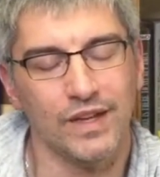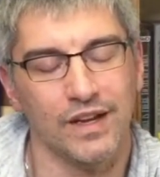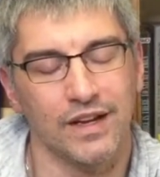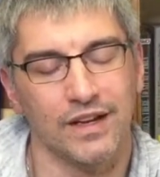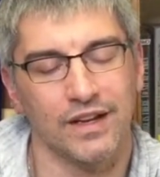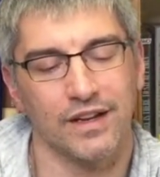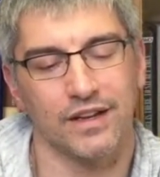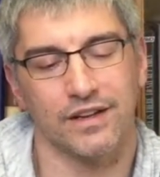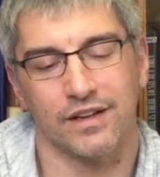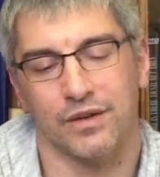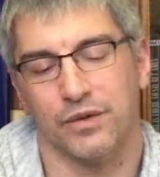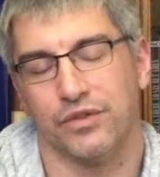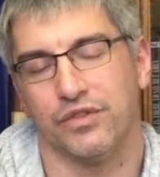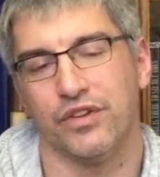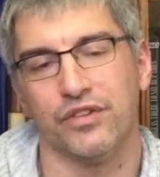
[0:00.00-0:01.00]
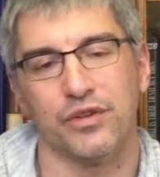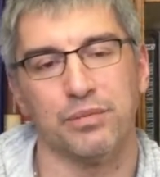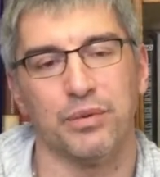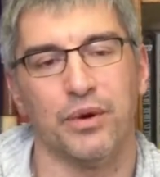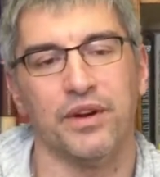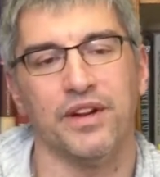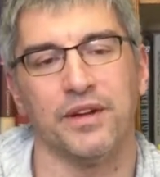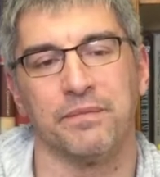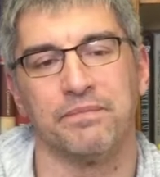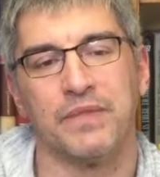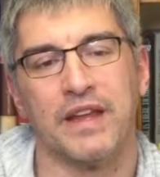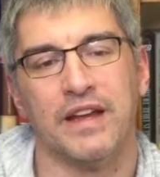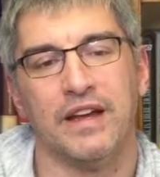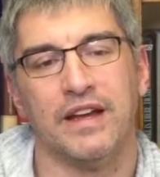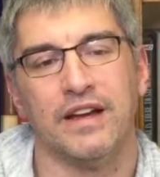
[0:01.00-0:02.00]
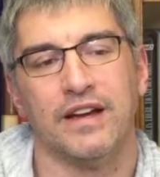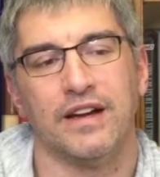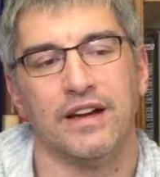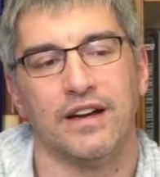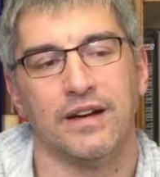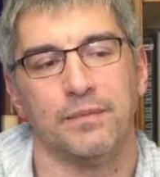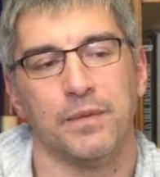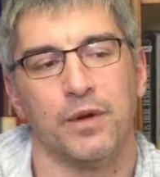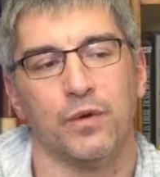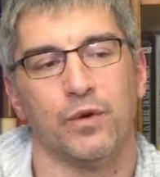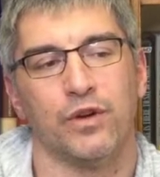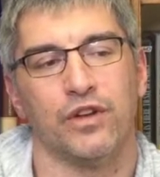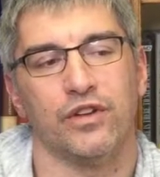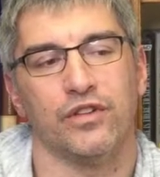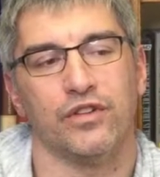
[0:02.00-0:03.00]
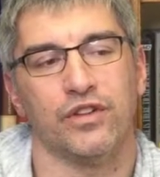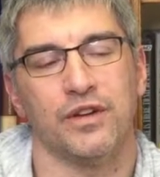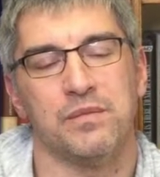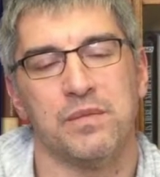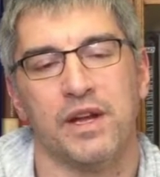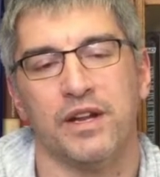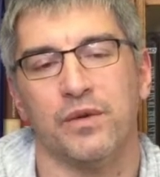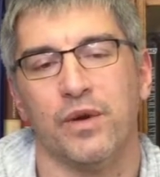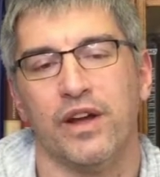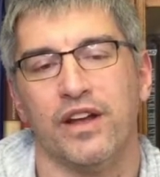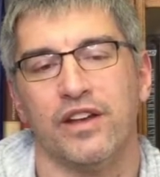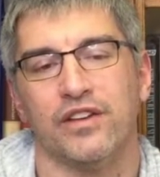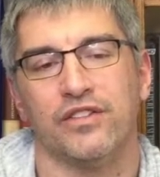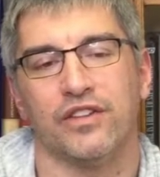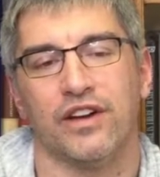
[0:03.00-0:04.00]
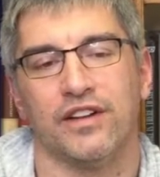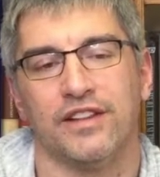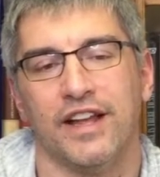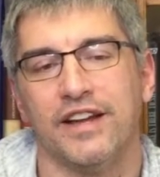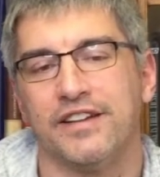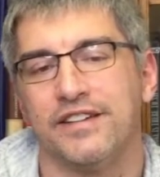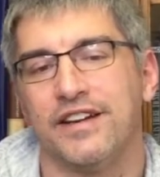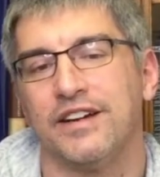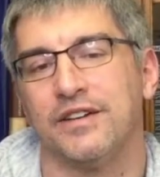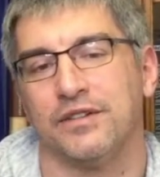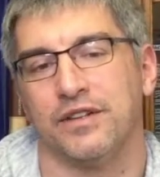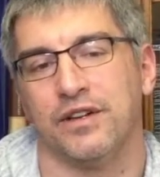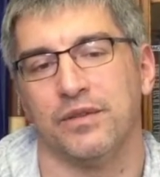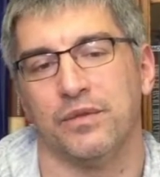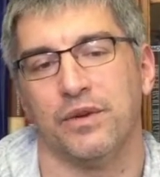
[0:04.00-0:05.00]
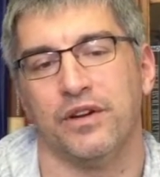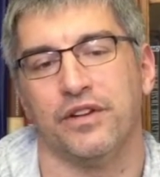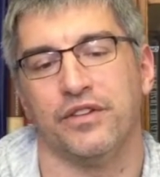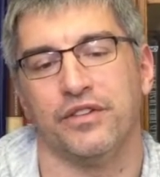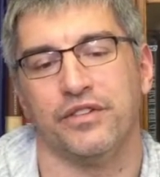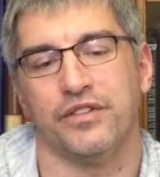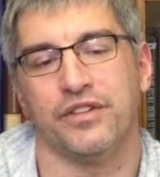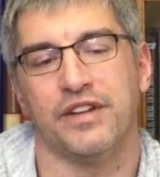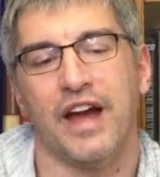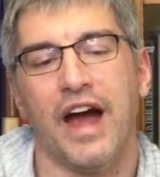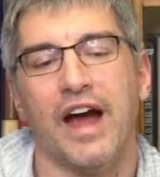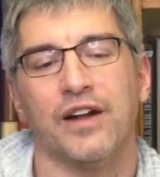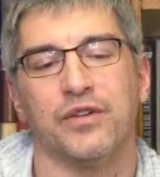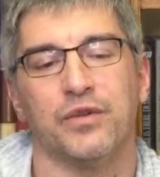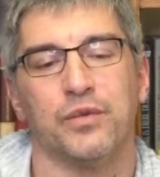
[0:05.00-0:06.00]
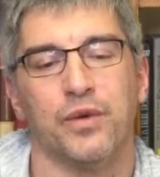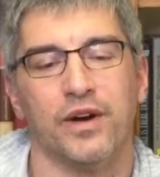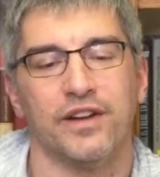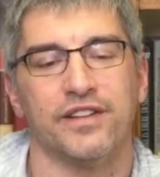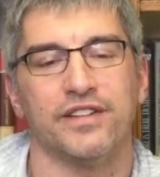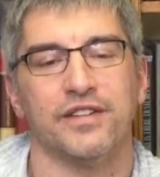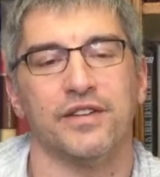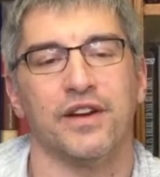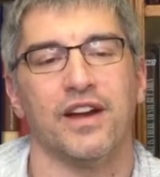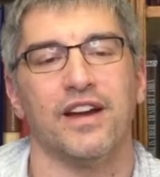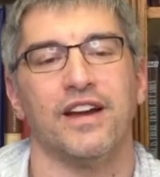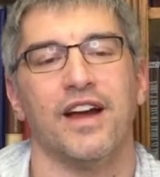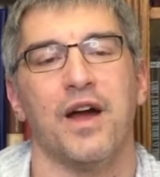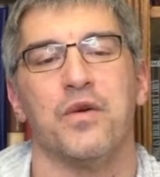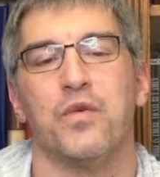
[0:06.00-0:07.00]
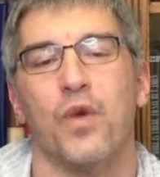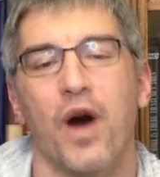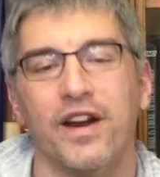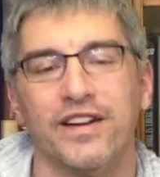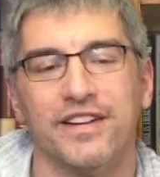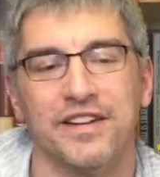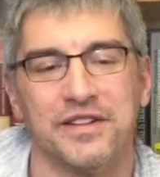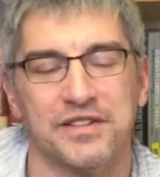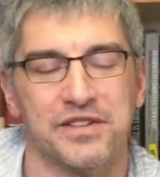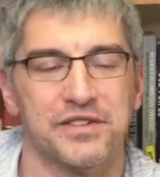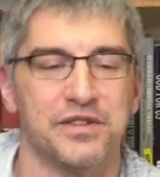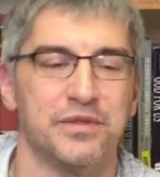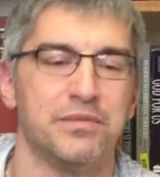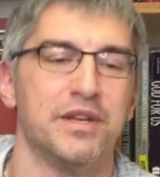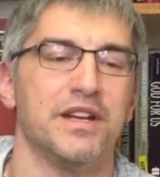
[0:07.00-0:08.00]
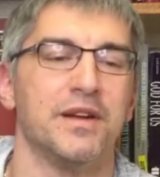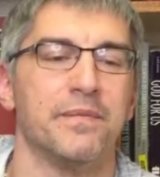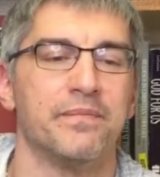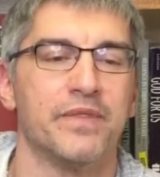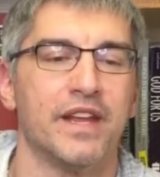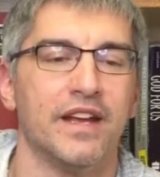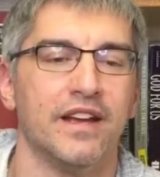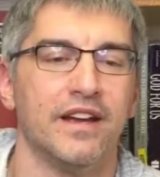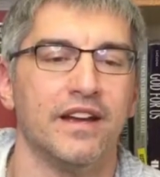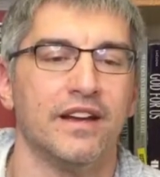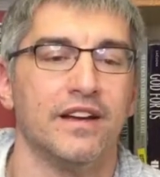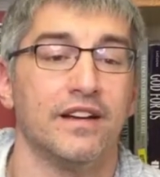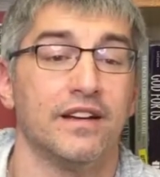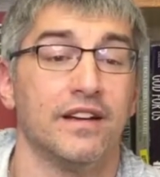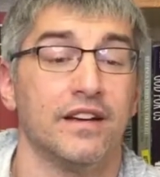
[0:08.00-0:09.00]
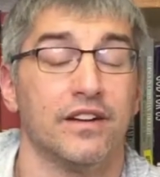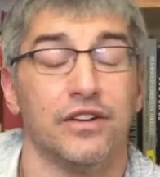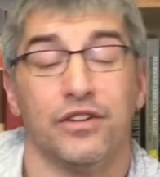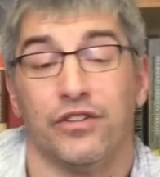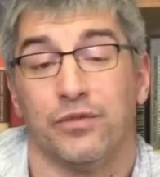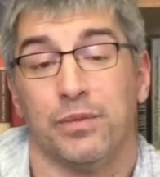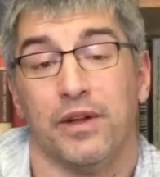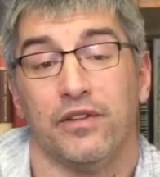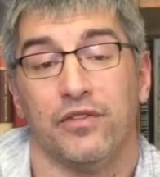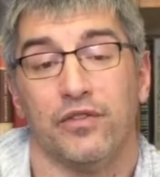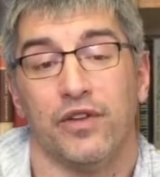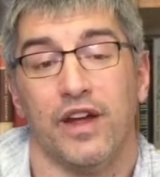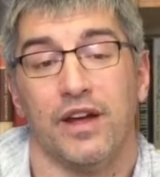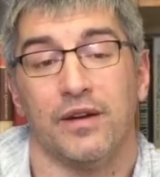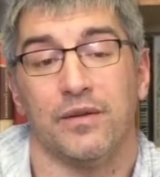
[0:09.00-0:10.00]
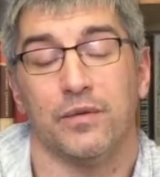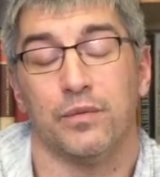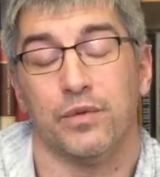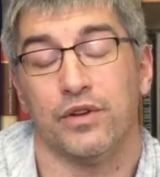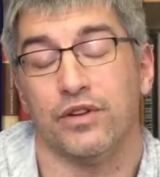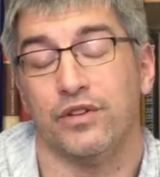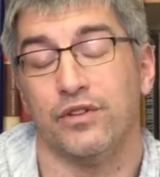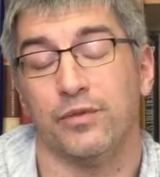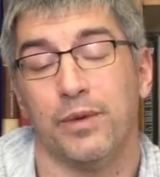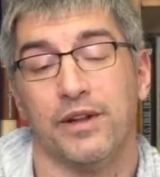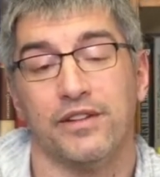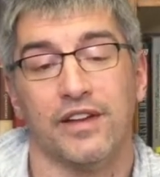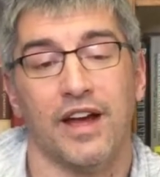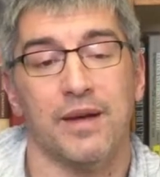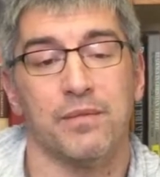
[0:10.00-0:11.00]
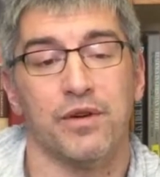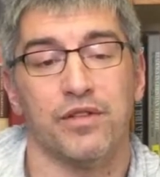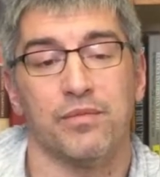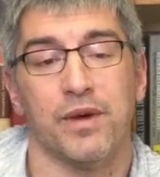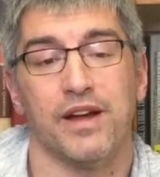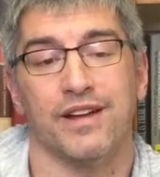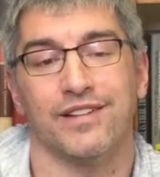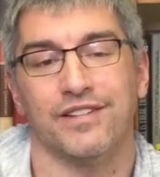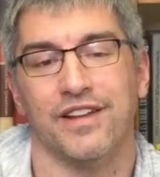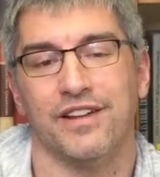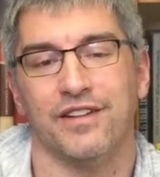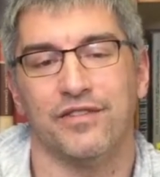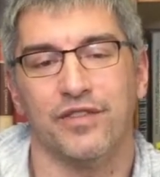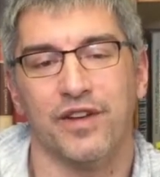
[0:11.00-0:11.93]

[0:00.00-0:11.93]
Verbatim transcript: Uh, it was disappointing. Um, it was in many ways a letdown. It was not what uh, I wanted it to be. I couldn't spend fam- couldn't spend time with my extended